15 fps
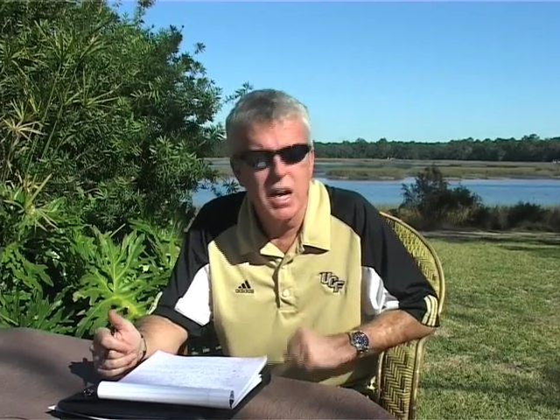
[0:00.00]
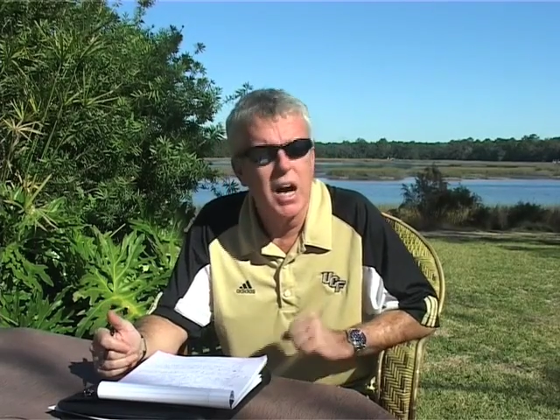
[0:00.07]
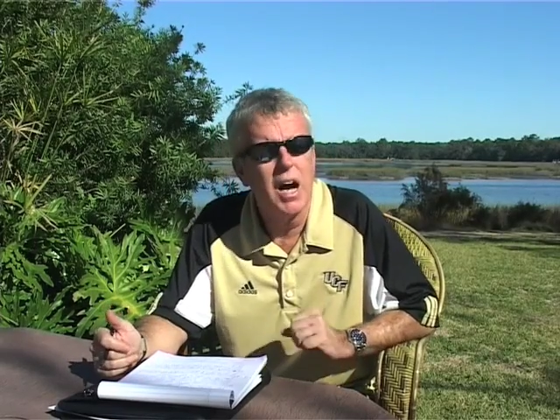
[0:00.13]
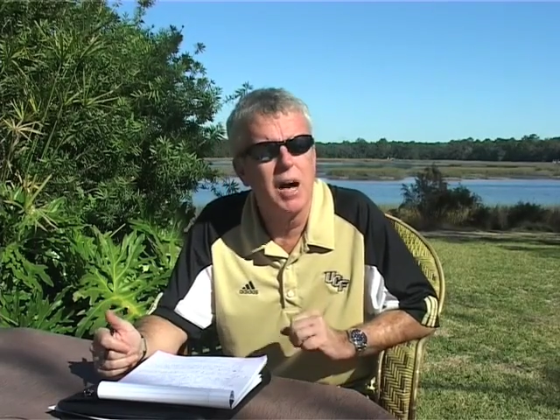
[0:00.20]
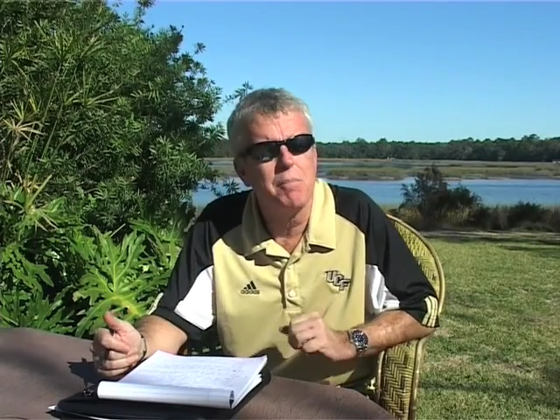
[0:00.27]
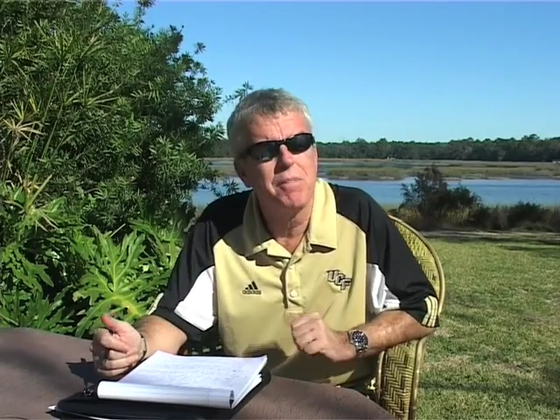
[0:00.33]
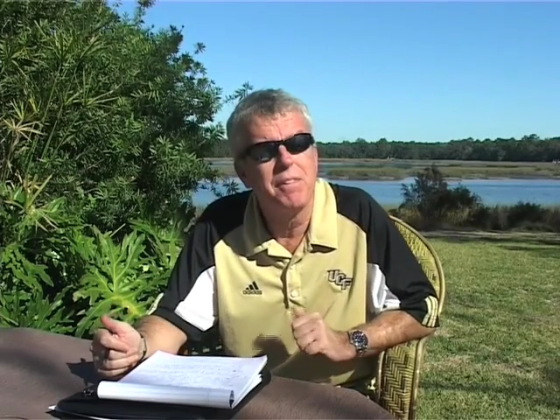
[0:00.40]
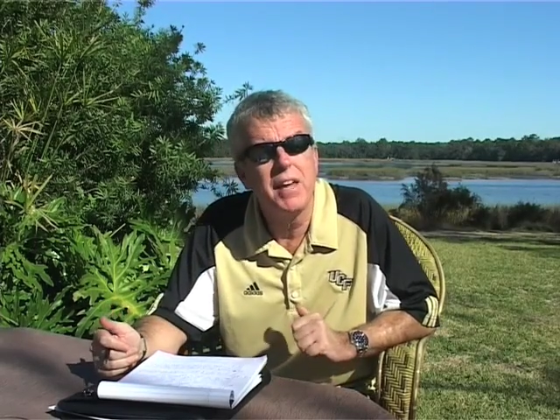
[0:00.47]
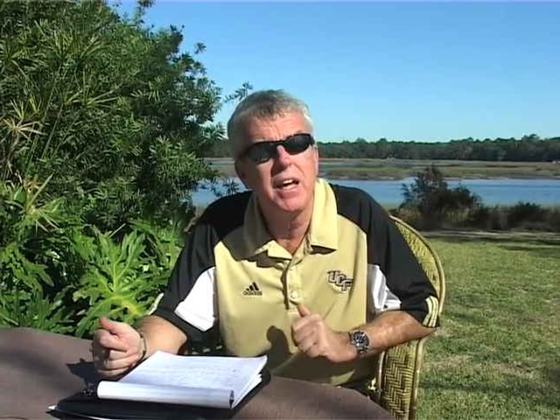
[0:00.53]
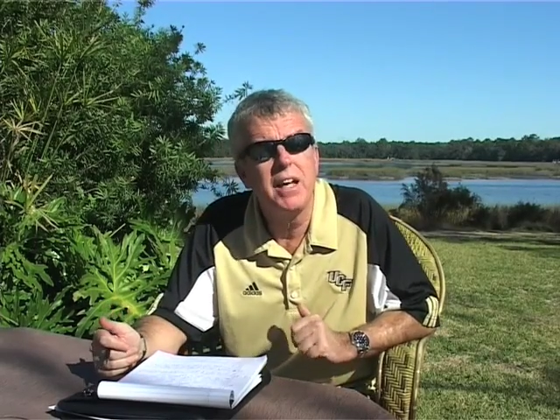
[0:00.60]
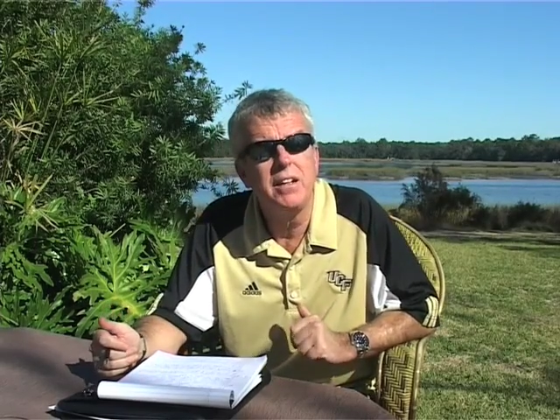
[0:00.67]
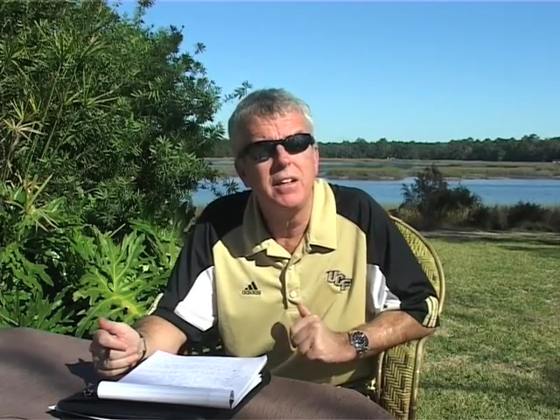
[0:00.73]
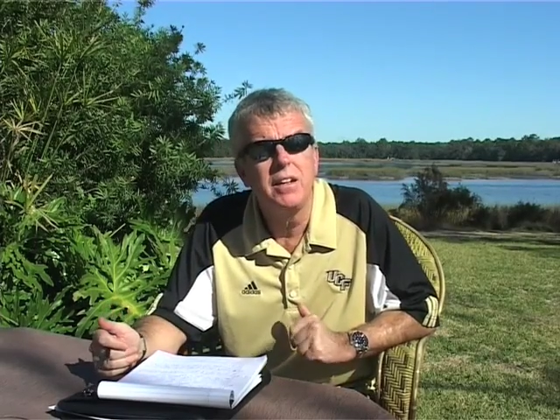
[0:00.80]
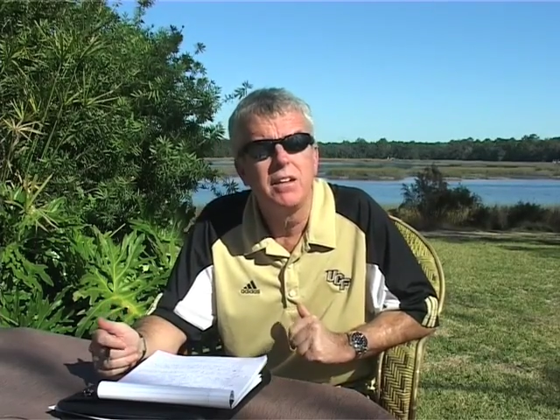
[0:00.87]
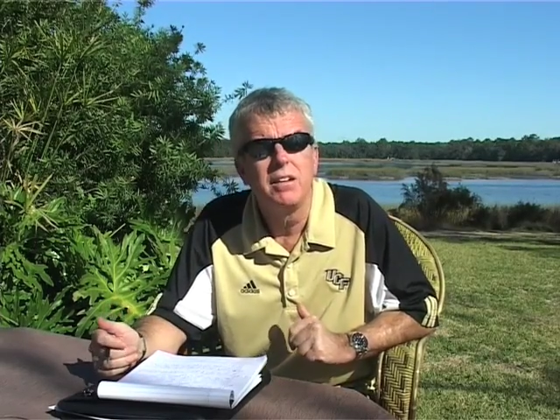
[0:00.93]
Um,
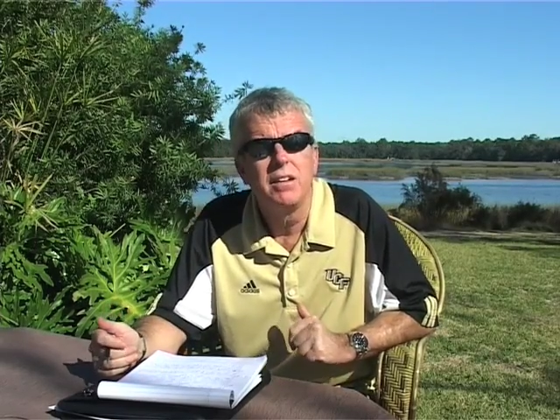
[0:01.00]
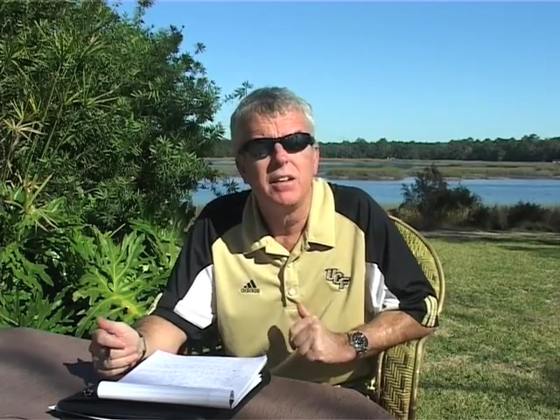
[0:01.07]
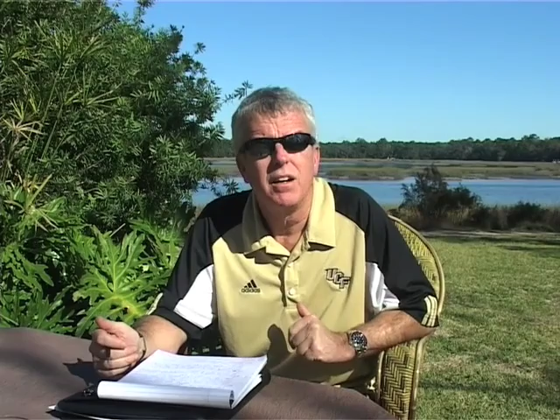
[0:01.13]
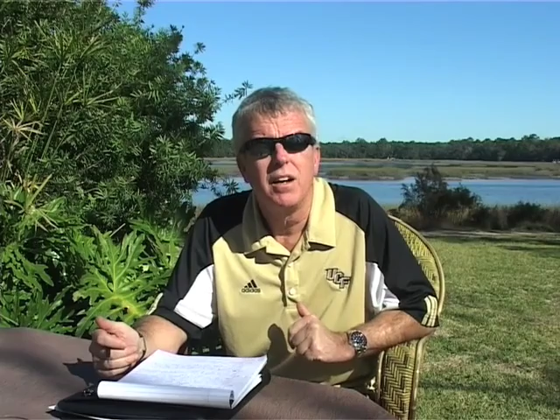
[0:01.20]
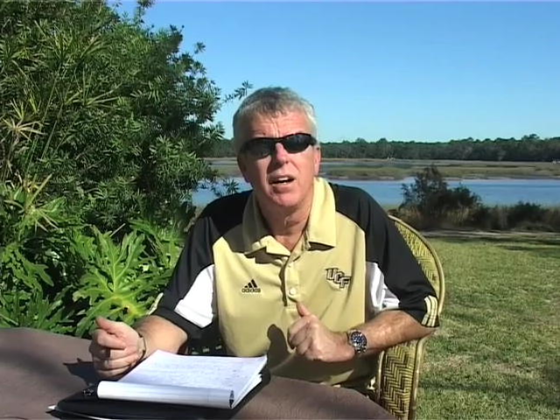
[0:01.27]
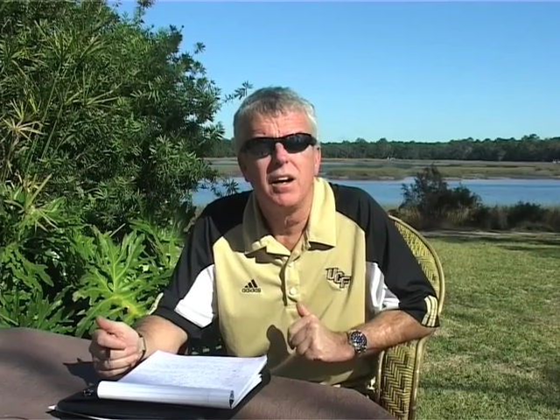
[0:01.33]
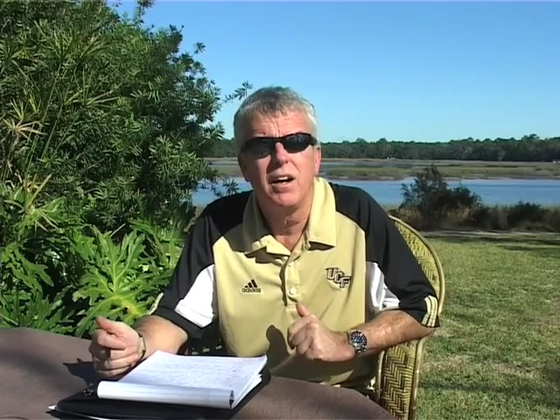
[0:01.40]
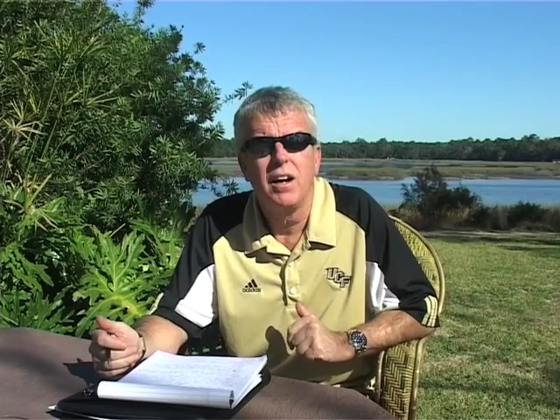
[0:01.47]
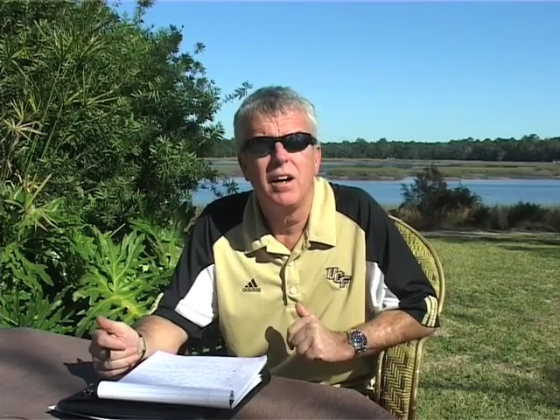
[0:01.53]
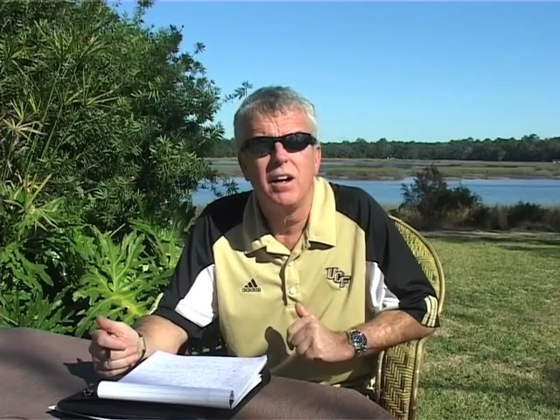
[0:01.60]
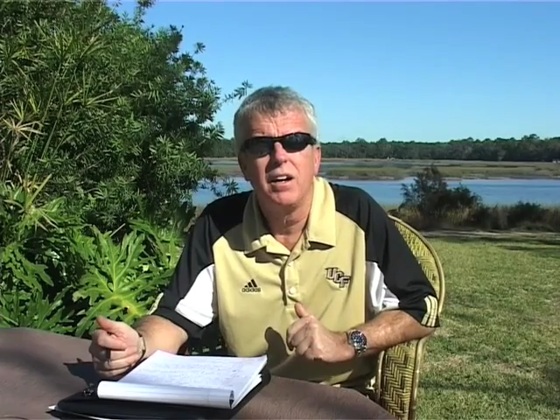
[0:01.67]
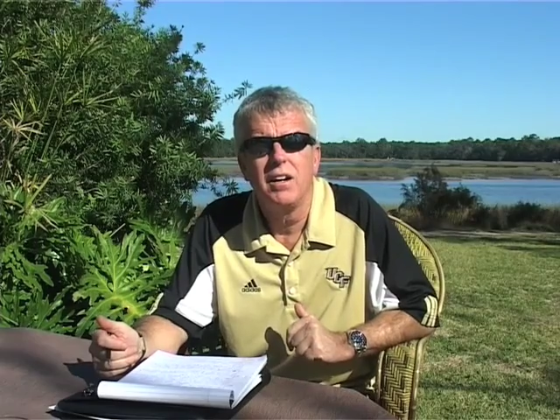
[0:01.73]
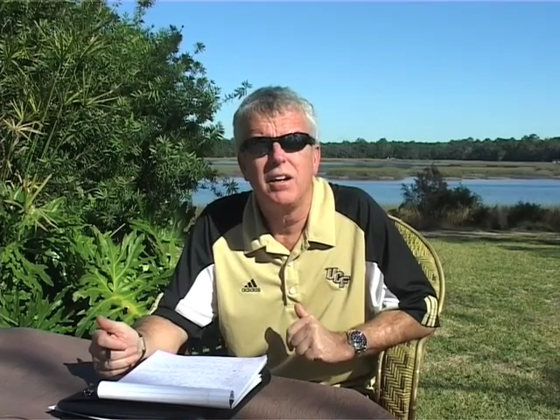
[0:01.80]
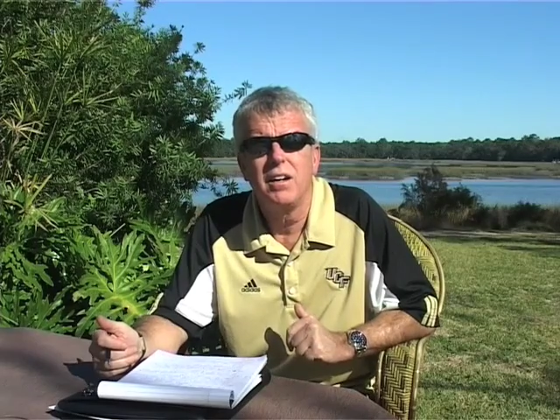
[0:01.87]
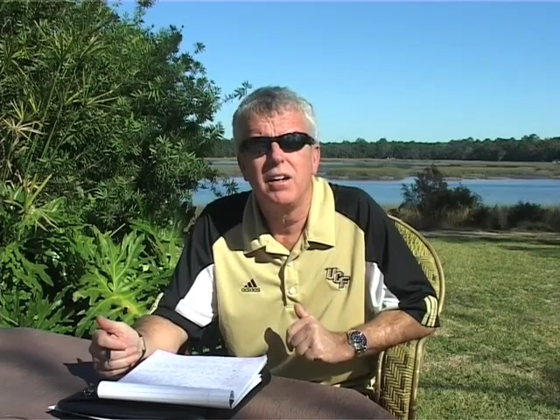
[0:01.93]
then,
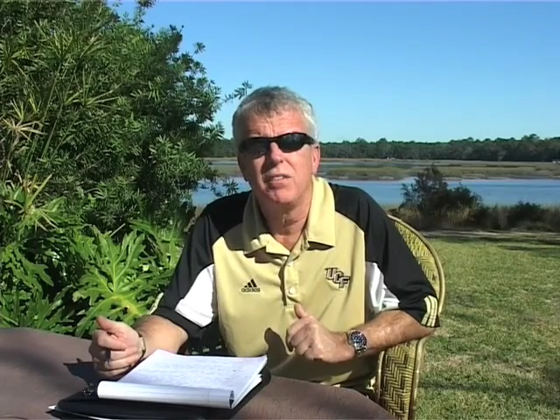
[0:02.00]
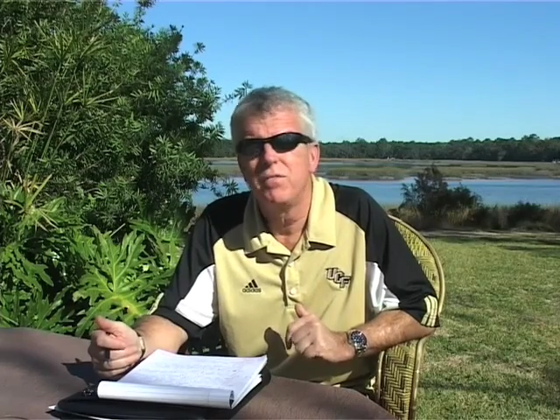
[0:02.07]
uh,